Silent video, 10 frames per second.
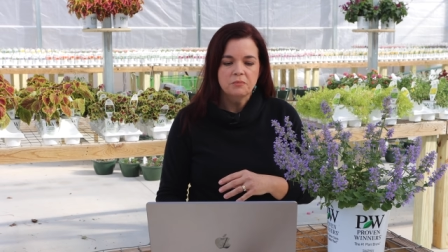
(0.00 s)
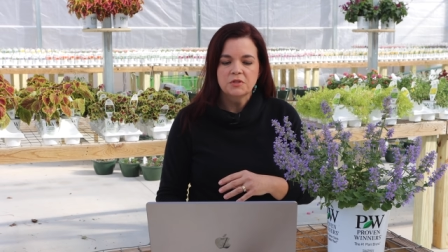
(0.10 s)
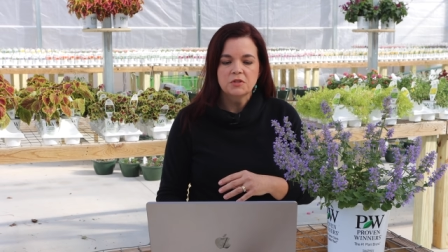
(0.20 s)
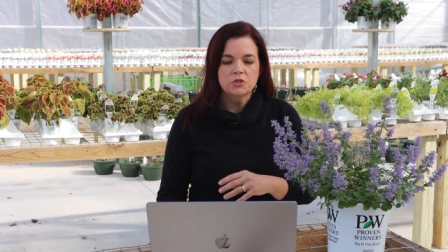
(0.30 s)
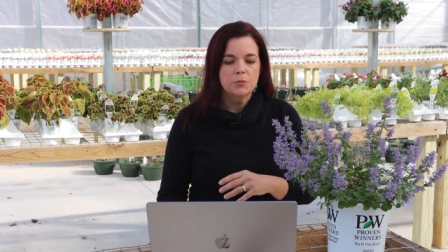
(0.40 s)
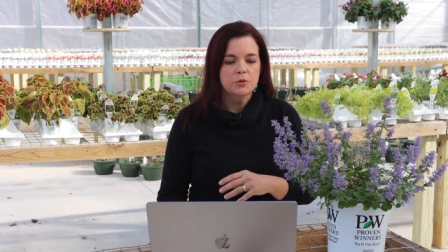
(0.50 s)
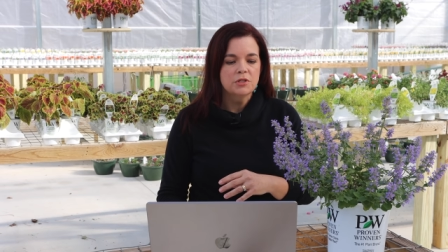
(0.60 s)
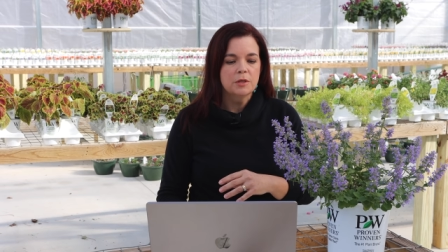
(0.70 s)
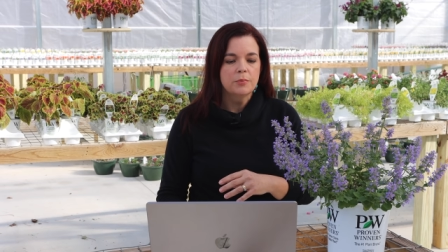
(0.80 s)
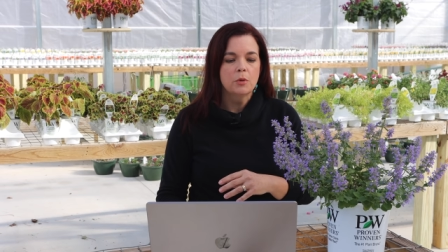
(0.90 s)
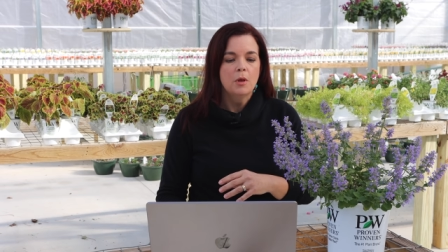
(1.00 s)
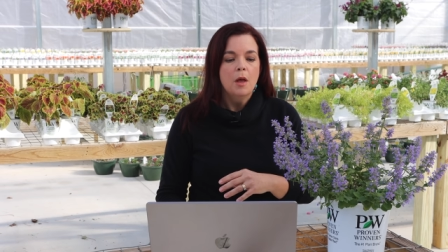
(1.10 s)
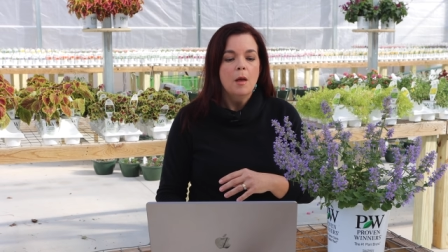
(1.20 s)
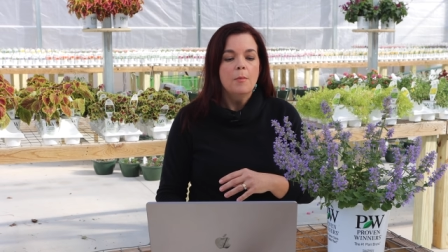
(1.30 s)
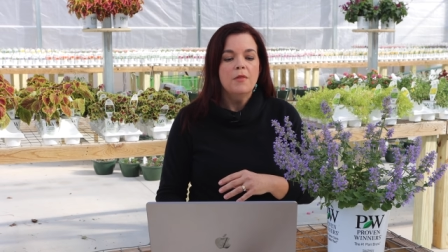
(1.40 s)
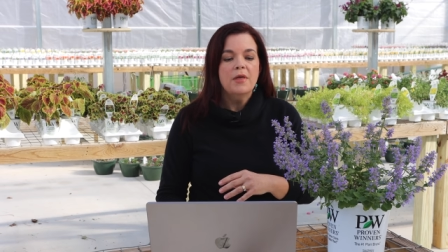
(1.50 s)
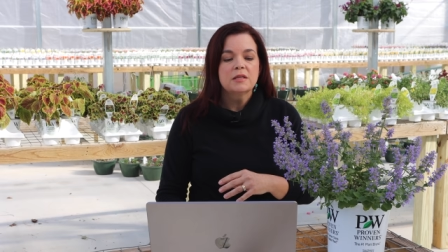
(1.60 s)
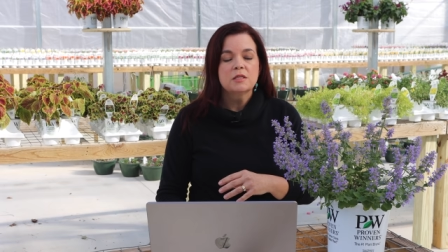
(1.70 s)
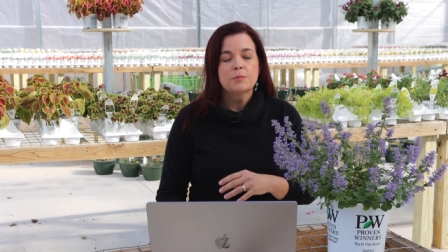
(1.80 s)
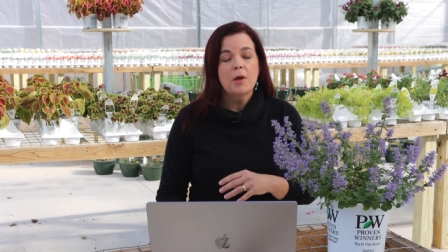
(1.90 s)
Super simple, but
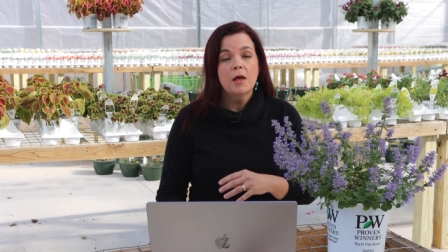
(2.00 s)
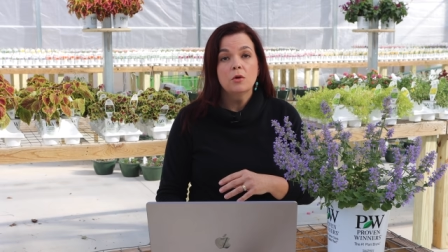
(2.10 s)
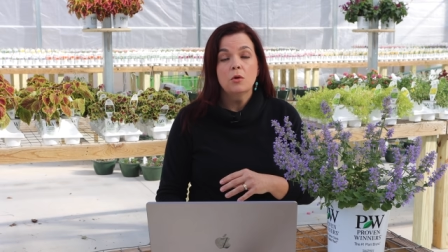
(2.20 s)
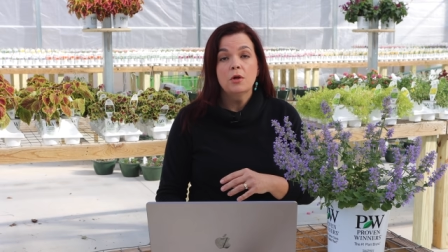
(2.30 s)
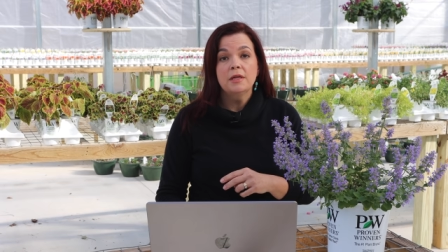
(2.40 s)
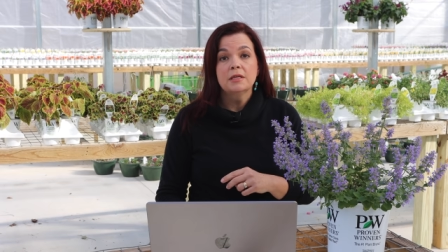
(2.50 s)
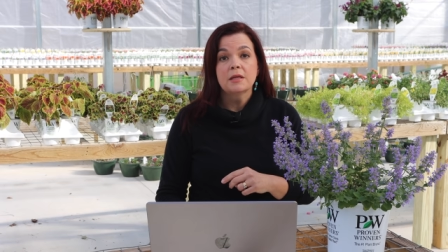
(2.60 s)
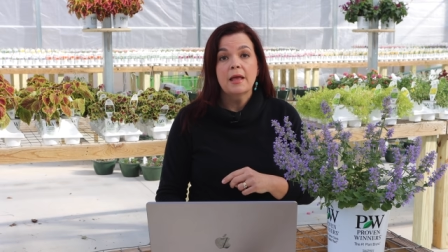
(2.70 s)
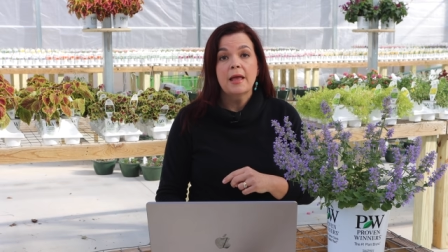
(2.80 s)
that spot on is